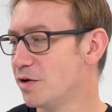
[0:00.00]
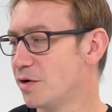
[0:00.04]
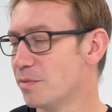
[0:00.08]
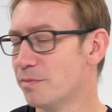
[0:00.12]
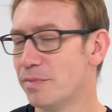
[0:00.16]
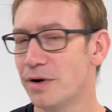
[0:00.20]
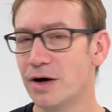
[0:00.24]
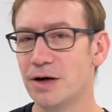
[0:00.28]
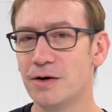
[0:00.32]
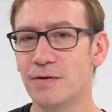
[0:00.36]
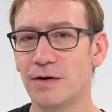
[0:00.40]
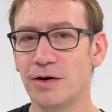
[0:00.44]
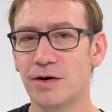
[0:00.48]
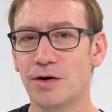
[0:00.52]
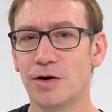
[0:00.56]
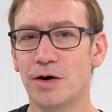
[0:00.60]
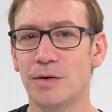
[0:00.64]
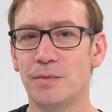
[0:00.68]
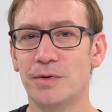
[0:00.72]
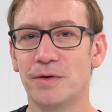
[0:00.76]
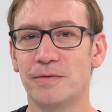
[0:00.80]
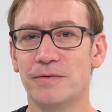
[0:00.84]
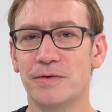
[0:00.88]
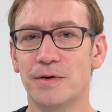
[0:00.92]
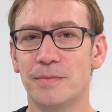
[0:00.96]
You can buy your own
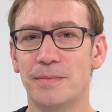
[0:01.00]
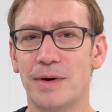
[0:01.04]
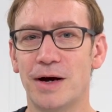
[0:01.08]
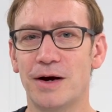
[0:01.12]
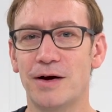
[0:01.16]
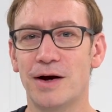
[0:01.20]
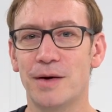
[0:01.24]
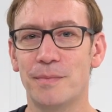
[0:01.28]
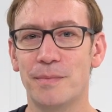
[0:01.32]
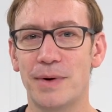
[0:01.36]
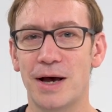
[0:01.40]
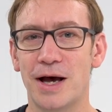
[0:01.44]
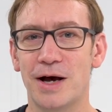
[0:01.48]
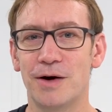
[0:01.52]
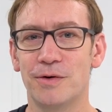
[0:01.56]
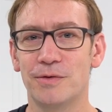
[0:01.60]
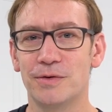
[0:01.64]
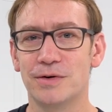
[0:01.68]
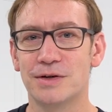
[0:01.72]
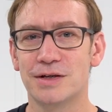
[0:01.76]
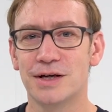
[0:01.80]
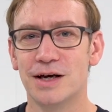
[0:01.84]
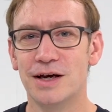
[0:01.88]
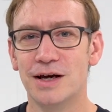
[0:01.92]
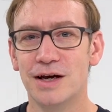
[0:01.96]
copy for about a
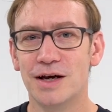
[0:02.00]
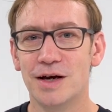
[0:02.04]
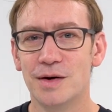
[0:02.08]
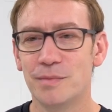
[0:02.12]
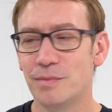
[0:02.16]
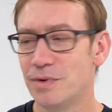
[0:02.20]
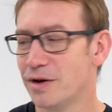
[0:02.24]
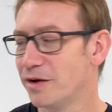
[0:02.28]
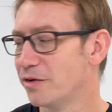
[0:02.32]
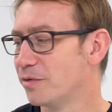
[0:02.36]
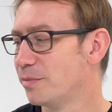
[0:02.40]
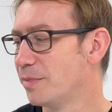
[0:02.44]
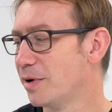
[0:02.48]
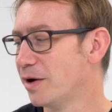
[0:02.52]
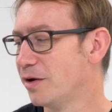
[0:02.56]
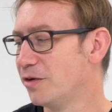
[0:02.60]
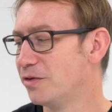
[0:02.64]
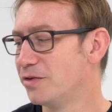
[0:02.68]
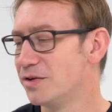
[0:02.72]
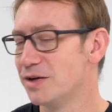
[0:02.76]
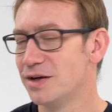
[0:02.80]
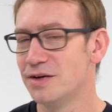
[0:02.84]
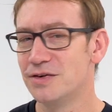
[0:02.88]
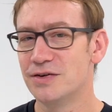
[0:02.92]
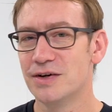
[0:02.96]
pound plus
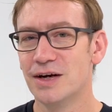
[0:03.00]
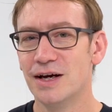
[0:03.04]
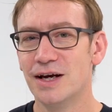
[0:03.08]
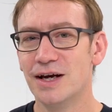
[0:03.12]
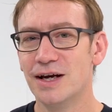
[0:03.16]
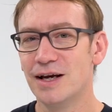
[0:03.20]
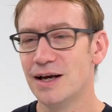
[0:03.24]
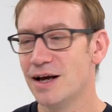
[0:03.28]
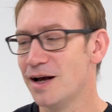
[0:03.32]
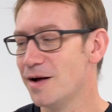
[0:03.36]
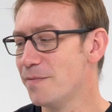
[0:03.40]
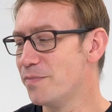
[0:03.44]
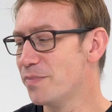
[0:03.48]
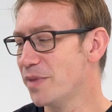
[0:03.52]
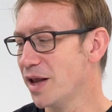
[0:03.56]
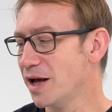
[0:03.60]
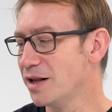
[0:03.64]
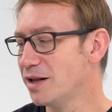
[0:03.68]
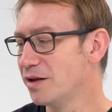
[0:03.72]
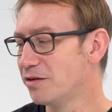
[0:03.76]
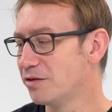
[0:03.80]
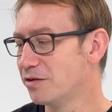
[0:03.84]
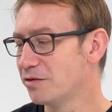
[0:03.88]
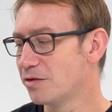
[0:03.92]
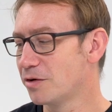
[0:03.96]
postage. Um,
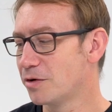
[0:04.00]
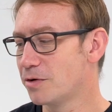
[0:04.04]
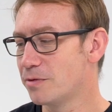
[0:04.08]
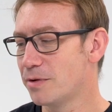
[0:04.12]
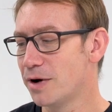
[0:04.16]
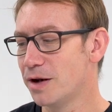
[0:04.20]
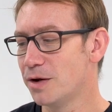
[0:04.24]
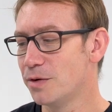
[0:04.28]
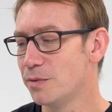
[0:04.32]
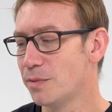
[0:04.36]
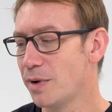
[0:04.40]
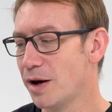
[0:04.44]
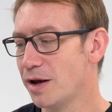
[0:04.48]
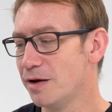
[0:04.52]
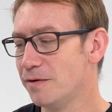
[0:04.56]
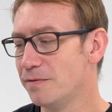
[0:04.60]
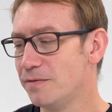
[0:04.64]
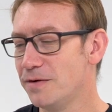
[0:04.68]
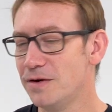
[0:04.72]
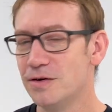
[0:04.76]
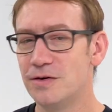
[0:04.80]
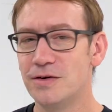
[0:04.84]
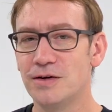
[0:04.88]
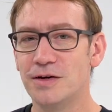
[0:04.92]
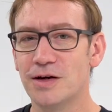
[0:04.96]
and this is a great way
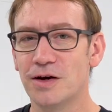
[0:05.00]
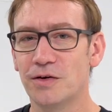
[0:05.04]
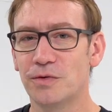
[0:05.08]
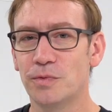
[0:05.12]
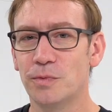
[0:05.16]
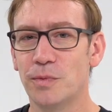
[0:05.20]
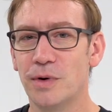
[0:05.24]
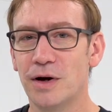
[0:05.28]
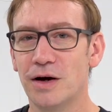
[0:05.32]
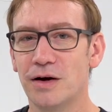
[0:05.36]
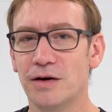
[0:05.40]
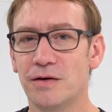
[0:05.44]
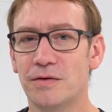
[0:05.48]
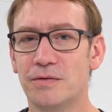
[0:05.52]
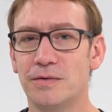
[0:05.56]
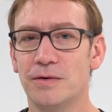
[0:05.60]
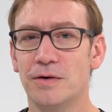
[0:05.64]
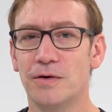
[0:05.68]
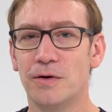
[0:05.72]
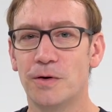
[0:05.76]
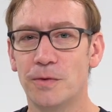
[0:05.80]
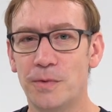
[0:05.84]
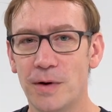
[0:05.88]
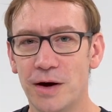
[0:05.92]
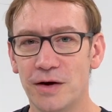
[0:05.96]
for you to just work
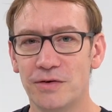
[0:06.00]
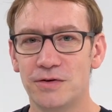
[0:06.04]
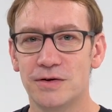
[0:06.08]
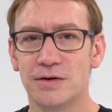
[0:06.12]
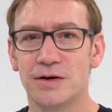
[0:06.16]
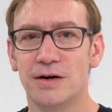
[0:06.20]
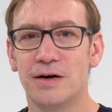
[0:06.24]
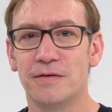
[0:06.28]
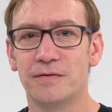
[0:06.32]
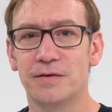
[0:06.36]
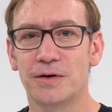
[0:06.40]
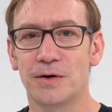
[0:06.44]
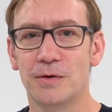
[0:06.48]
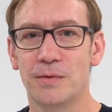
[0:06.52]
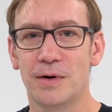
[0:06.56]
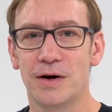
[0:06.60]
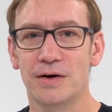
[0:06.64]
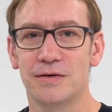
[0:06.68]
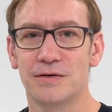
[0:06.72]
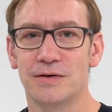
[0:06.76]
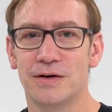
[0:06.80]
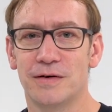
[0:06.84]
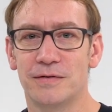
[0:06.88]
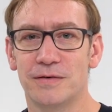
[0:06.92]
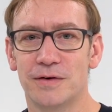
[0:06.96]
through question after
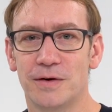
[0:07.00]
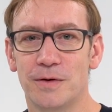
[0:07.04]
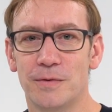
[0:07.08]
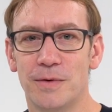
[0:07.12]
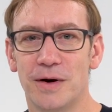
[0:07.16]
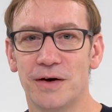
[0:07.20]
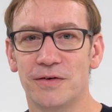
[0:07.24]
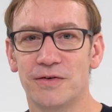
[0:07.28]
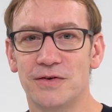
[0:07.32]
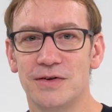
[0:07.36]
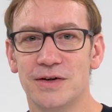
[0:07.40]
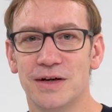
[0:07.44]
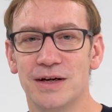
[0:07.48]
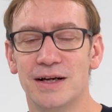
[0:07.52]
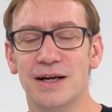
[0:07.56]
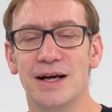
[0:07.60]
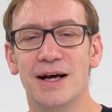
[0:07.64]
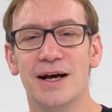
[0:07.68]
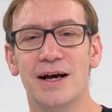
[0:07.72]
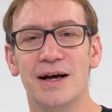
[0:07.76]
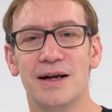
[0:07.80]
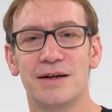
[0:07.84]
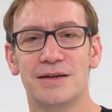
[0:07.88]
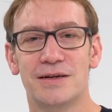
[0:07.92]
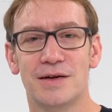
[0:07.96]
question after question
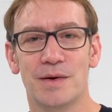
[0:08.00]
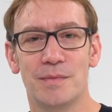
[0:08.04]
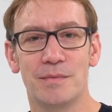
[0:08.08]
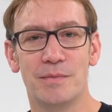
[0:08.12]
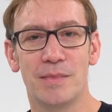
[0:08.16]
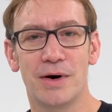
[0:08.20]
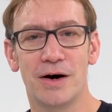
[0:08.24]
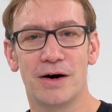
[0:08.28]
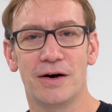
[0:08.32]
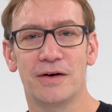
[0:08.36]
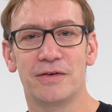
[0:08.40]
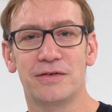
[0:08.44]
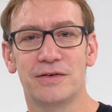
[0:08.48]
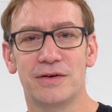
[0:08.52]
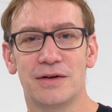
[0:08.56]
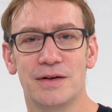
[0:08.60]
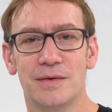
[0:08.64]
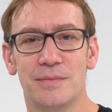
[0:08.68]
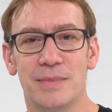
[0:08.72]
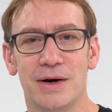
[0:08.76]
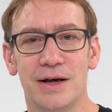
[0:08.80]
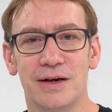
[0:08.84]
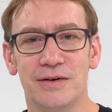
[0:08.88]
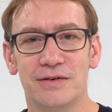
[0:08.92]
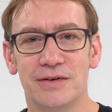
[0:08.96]
to master
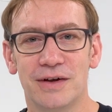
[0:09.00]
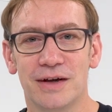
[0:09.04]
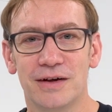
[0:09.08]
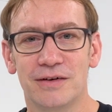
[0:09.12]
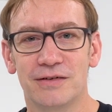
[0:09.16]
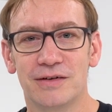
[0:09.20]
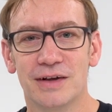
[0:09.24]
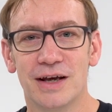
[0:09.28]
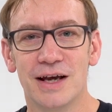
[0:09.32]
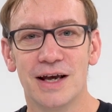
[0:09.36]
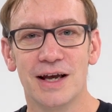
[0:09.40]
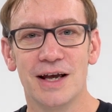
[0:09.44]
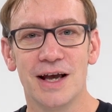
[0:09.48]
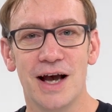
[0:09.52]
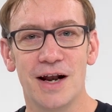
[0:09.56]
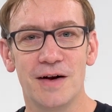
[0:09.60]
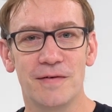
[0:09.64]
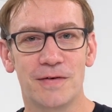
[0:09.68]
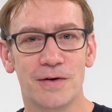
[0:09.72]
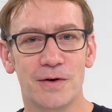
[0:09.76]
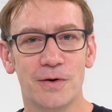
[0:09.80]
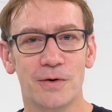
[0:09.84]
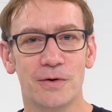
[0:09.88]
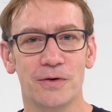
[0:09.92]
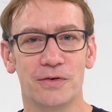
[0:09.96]
the basics. And
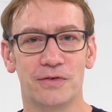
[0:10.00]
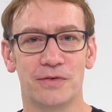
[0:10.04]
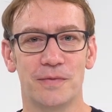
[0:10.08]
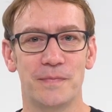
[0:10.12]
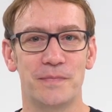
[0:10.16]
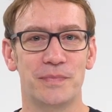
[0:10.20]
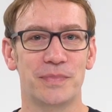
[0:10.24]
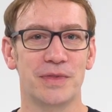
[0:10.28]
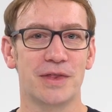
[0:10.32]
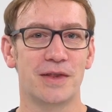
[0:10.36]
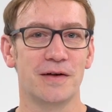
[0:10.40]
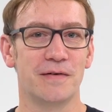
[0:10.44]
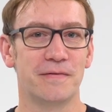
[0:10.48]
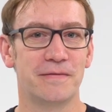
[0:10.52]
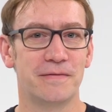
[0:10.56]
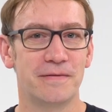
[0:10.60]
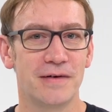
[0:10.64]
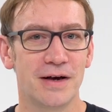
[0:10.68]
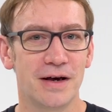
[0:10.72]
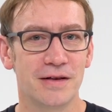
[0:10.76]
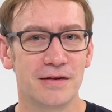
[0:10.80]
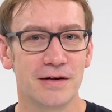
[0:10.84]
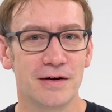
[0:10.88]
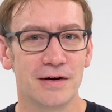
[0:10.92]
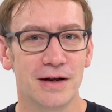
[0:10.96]
of course, the
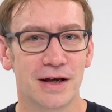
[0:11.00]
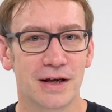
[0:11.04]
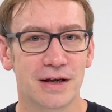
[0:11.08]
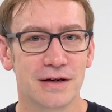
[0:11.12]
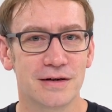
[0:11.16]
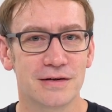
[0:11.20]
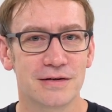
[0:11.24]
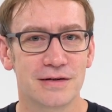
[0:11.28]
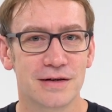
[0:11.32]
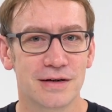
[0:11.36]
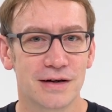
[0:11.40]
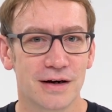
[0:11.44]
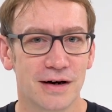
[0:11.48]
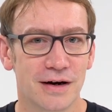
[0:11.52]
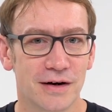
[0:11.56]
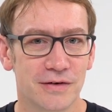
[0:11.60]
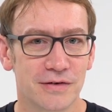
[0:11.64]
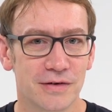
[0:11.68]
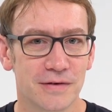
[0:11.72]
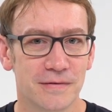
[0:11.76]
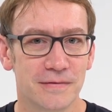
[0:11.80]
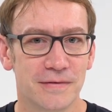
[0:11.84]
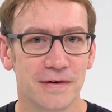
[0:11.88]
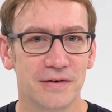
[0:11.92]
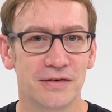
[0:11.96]
further you look into
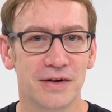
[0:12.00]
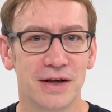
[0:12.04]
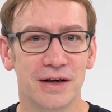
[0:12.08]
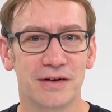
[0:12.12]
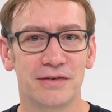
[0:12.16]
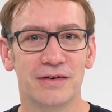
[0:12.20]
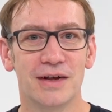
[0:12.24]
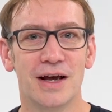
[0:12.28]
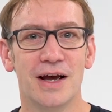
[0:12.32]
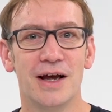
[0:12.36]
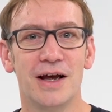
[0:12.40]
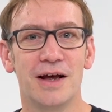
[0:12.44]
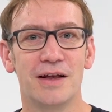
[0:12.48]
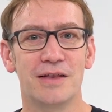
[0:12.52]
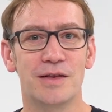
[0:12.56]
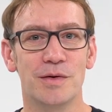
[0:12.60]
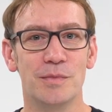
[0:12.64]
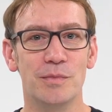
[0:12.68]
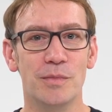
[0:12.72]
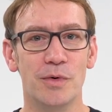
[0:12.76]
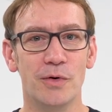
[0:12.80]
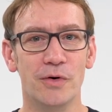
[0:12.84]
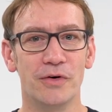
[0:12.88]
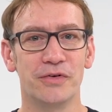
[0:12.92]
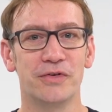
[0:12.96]
Isaac physics, the
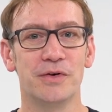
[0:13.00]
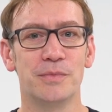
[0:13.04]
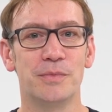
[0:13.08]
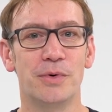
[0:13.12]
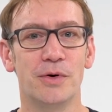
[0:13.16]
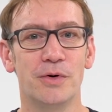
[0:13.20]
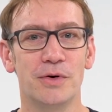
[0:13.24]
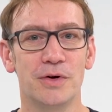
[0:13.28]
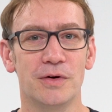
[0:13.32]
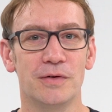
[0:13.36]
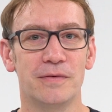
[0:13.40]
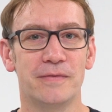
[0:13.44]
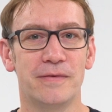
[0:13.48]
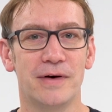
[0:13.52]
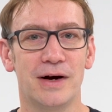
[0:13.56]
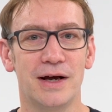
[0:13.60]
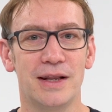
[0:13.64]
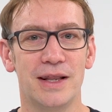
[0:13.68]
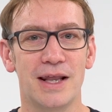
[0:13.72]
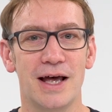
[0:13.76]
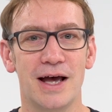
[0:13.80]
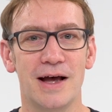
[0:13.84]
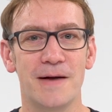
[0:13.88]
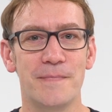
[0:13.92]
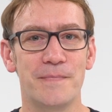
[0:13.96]
more support you'll
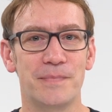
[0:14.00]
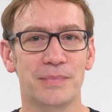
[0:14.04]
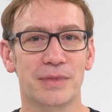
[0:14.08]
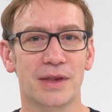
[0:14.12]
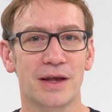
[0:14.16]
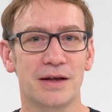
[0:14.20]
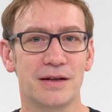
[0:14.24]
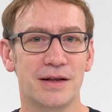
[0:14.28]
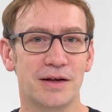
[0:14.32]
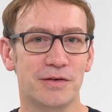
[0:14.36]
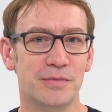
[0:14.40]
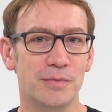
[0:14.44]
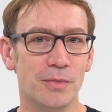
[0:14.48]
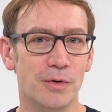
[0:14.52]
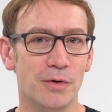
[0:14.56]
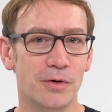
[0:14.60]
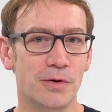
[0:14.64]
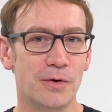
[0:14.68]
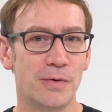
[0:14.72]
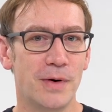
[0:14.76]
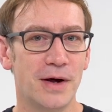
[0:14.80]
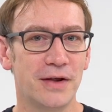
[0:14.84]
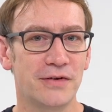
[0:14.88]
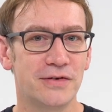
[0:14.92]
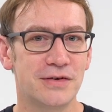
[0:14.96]
find there. There's more
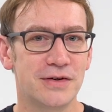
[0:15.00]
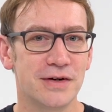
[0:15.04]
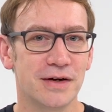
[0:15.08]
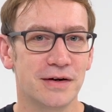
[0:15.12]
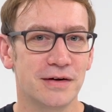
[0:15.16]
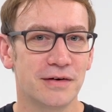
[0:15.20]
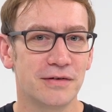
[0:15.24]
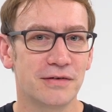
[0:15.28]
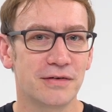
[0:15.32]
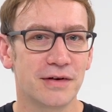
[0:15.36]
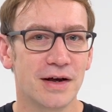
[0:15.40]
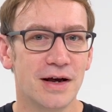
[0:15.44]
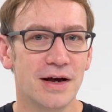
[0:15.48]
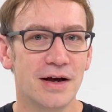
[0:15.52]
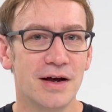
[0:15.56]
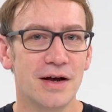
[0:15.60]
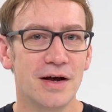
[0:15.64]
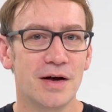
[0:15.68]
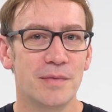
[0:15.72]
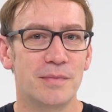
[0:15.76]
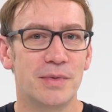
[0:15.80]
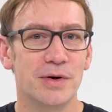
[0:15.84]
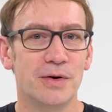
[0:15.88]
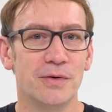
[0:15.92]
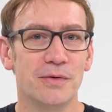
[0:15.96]
questions,
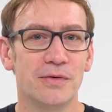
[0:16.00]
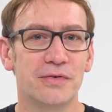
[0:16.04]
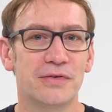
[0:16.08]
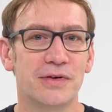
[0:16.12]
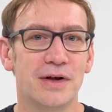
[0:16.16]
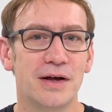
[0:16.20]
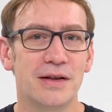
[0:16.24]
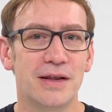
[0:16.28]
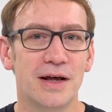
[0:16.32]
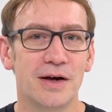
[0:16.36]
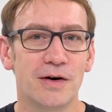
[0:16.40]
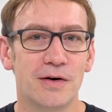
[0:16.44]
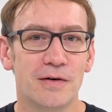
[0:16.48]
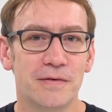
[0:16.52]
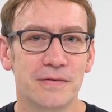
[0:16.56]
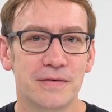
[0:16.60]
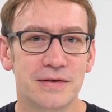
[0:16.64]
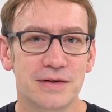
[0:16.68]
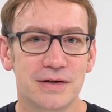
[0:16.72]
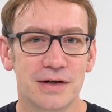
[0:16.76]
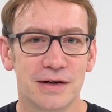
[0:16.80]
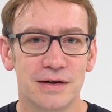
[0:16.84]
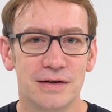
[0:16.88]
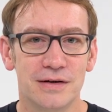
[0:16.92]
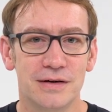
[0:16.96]
but also they
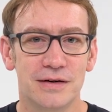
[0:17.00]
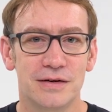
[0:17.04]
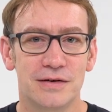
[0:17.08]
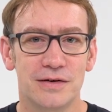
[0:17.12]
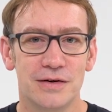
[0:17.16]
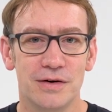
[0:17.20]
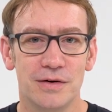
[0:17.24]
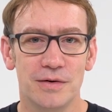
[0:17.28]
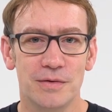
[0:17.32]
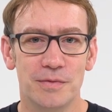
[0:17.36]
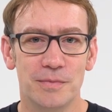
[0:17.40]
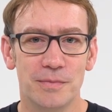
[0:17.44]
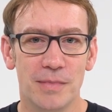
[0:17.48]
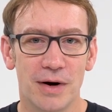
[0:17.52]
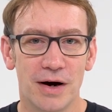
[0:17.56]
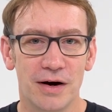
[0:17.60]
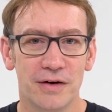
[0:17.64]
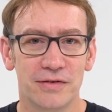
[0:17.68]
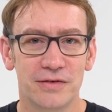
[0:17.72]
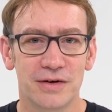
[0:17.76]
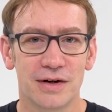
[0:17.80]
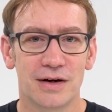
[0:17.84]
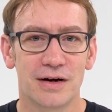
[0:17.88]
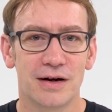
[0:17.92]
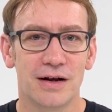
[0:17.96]
often do
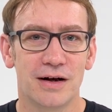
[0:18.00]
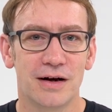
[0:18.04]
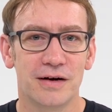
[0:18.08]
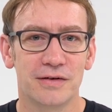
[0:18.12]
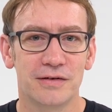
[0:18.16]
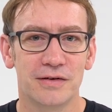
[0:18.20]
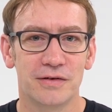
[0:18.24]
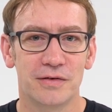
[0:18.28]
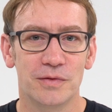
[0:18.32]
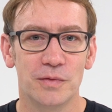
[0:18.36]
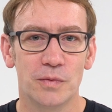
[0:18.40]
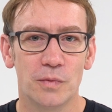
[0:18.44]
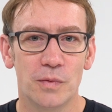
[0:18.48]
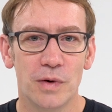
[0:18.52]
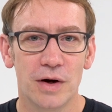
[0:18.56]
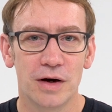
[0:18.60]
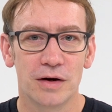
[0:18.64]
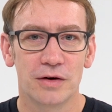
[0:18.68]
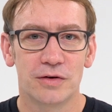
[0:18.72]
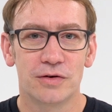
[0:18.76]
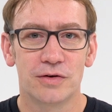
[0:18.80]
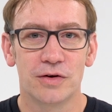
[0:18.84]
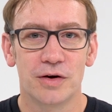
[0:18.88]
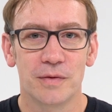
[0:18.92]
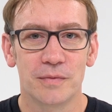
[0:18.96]
masterclasses and
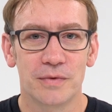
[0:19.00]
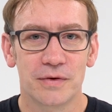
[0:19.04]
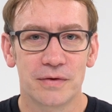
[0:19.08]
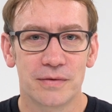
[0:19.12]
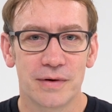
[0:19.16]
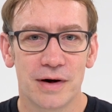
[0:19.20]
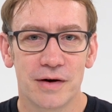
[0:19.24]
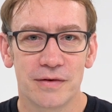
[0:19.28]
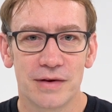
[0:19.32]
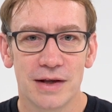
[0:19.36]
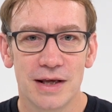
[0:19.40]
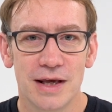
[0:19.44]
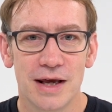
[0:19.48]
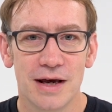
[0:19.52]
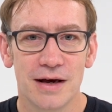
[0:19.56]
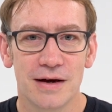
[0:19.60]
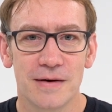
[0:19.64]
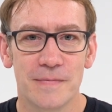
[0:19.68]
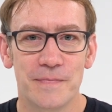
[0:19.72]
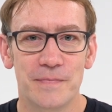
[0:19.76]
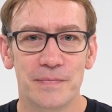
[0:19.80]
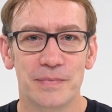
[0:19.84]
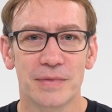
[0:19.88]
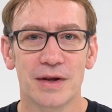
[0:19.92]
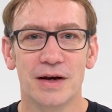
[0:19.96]
workshops throughout the year.